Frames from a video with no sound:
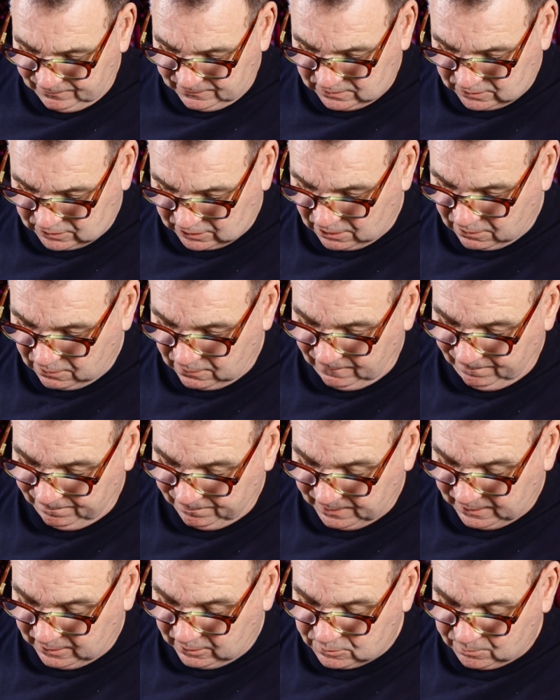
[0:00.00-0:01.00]
So,
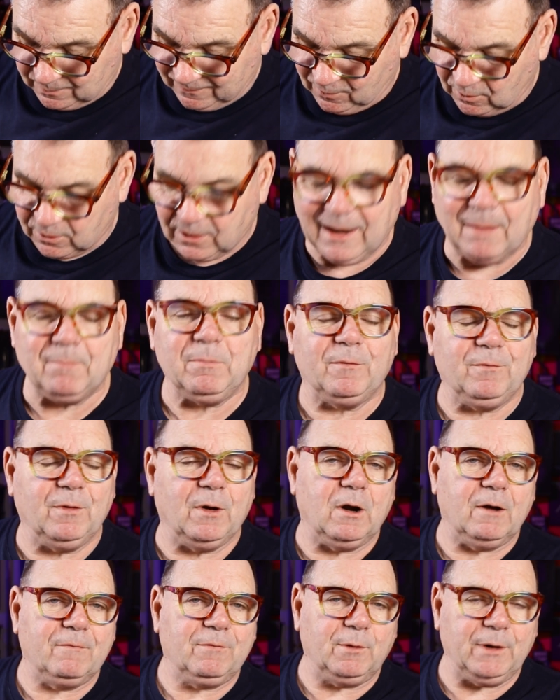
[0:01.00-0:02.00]
because we've got an
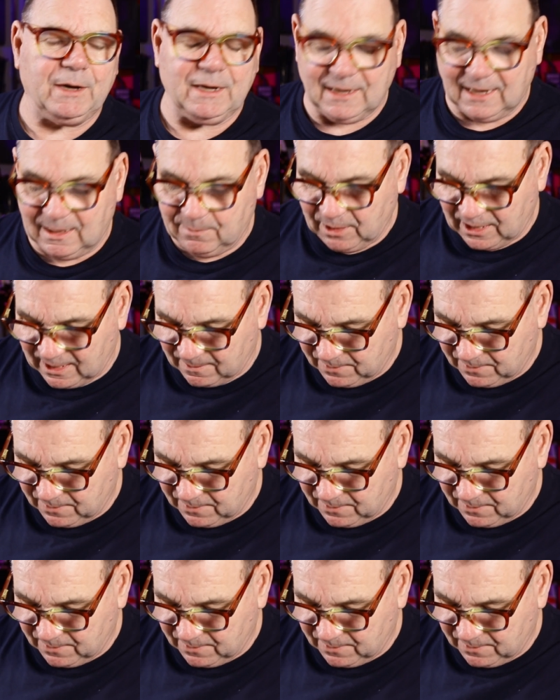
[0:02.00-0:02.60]
amplifier of 3 dB,